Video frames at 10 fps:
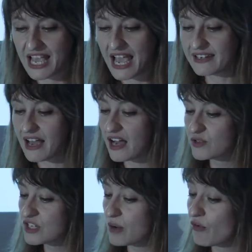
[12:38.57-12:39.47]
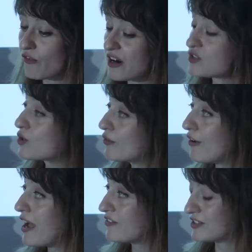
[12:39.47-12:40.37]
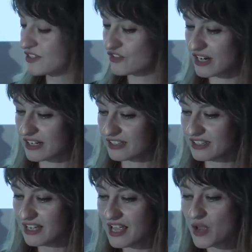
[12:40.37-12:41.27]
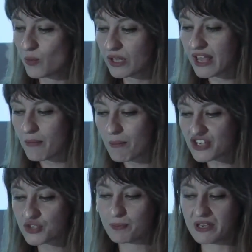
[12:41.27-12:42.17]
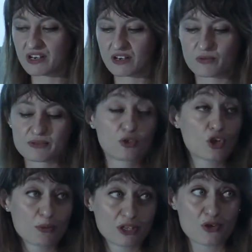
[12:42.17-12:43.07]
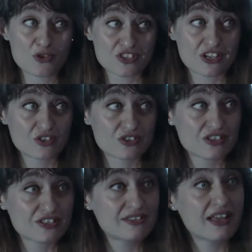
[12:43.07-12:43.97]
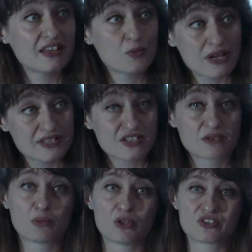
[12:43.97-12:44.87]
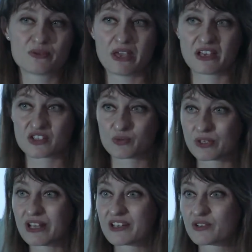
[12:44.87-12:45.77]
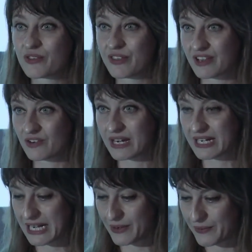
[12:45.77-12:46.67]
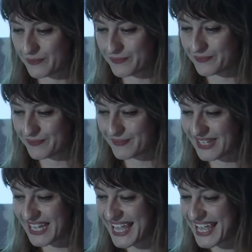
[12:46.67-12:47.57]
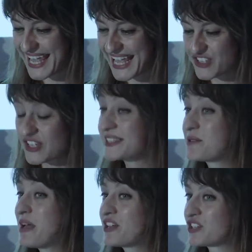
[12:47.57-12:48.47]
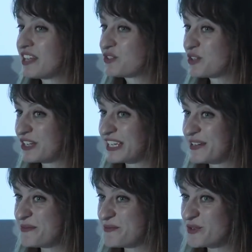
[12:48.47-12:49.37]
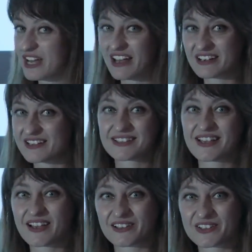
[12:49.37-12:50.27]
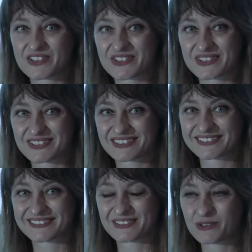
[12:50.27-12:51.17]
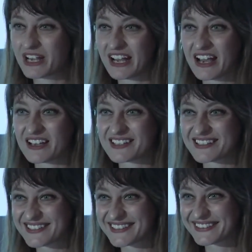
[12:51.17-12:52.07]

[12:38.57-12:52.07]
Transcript: And the outcome of our survival struggle will have much bigger global consequences than the Western policymakers would like to think right now. Just imagine a Turkey without its seculars, without us.